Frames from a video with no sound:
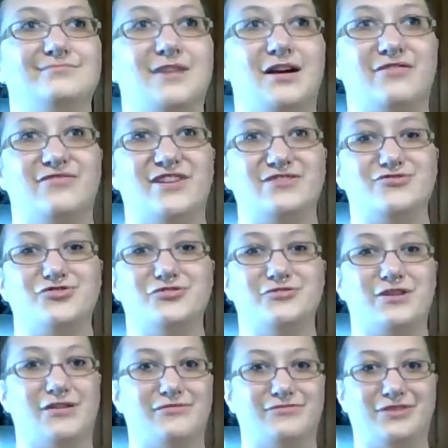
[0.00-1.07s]
adventure
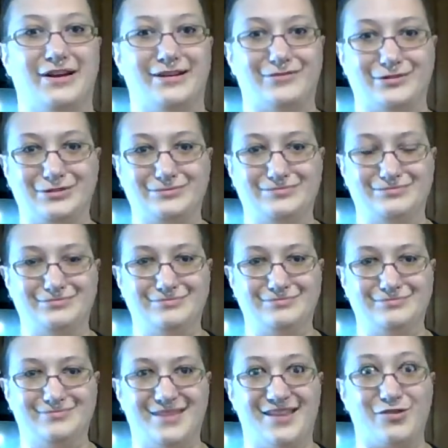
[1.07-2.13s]
of flavor.
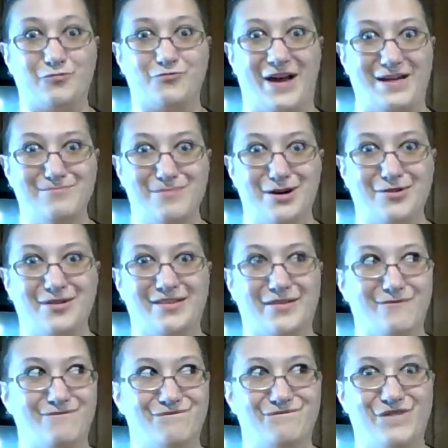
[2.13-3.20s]
It's a rainbow. It's a
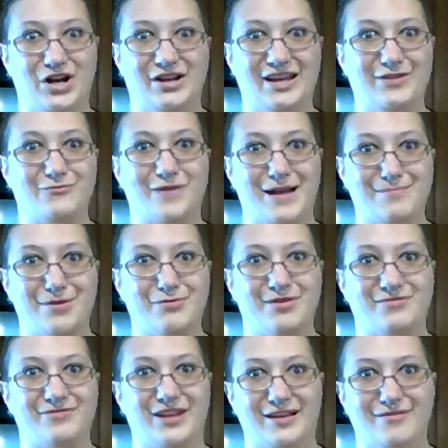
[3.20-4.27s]
fucking rainbow
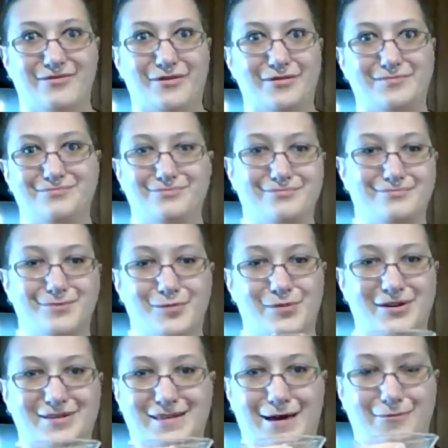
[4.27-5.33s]
of flavor. We'll
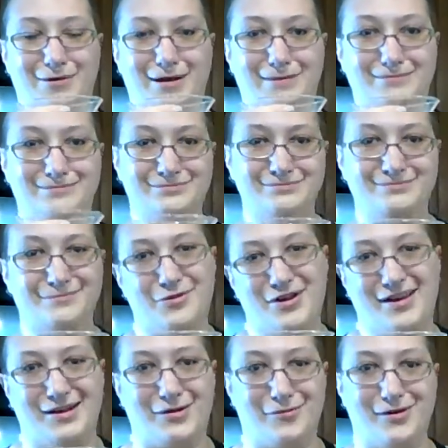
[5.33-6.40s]
put it that way. We're
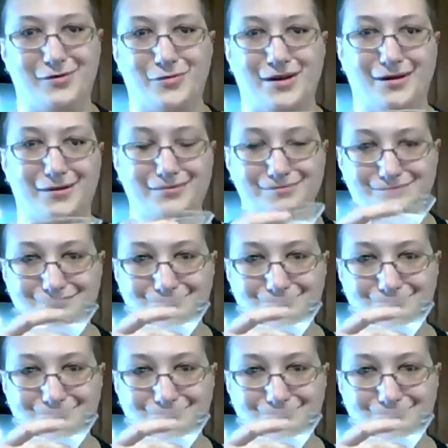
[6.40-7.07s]
here, we're queer,